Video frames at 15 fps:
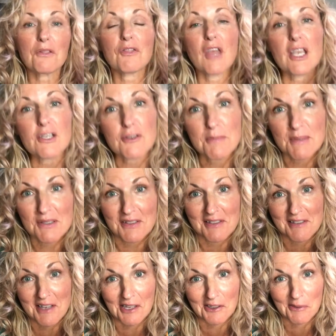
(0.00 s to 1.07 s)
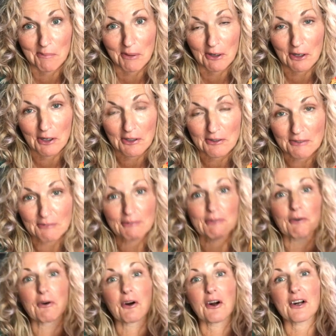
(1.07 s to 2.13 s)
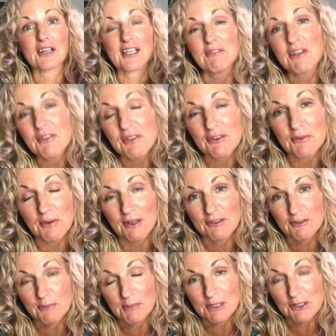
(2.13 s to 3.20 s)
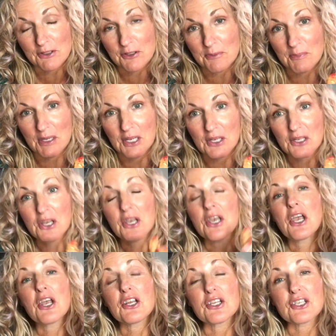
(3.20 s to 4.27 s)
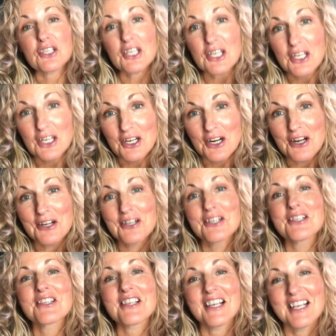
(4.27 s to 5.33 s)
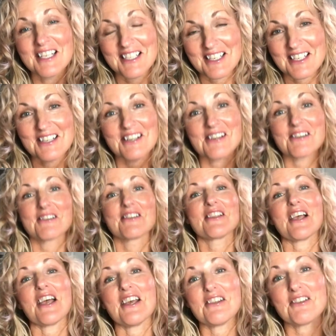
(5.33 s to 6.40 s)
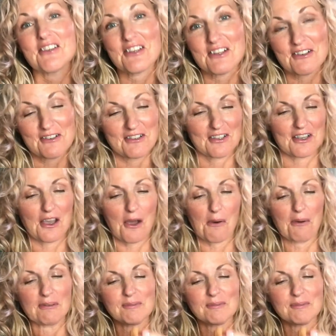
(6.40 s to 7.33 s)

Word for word: Thank you, Missus Steckelberg, for giving this recipe to me years and years and years ago.